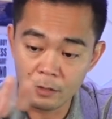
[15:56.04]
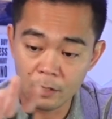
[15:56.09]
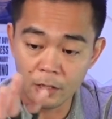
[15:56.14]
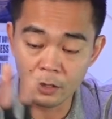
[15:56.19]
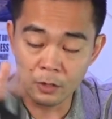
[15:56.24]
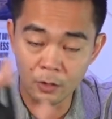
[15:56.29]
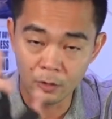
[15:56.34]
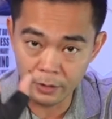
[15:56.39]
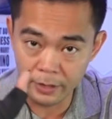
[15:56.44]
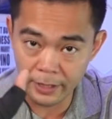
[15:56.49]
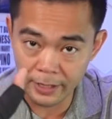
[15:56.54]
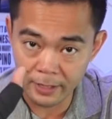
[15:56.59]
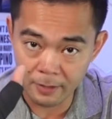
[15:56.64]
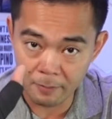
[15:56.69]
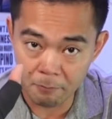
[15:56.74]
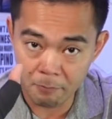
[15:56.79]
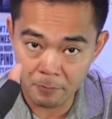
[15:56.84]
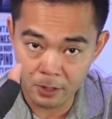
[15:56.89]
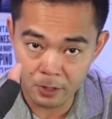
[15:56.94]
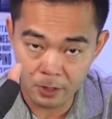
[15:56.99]
including
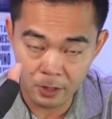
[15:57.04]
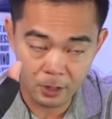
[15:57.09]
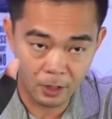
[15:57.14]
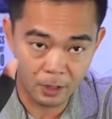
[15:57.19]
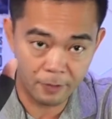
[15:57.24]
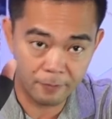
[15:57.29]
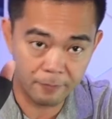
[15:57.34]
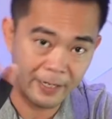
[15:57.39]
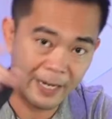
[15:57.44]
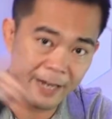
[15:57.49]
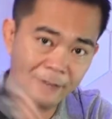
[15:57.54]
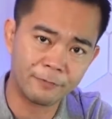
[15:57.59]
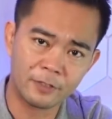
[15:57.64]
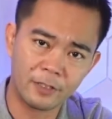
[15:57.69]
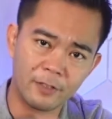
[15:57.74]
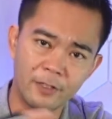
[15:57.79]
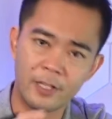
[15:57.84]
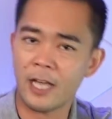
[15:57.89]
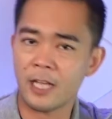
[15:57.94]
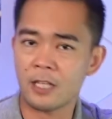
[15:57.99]
the mirror glove.
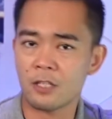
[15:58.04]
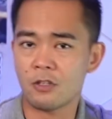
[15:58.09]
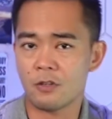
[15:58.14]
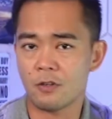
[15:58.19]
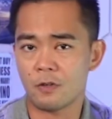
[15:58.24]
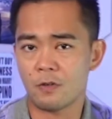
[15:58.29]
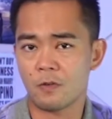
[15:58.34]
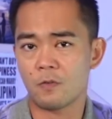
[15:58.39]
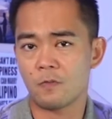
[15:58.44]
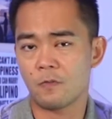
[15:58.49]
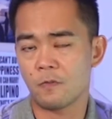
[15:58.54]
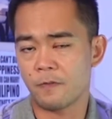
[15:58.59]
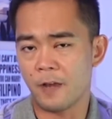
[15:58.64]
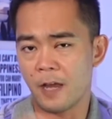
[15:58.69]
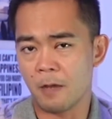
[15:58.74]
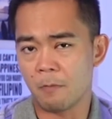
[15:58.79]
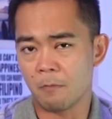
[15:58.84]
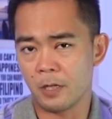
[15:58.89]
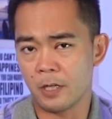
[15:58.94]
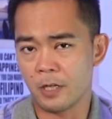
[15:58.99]
After that, your
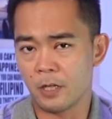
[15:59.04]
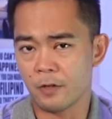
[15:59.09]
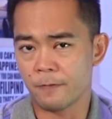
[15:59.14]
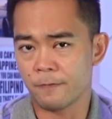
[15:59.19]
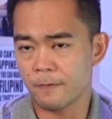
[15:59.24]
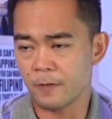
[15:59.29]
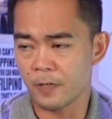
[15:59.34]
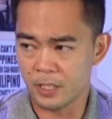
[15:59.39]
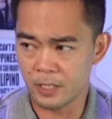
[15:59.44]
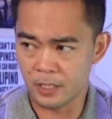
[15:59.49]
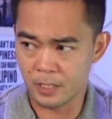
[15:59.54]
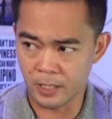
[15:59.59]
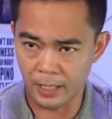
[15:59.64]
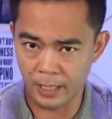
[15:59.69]
family or friends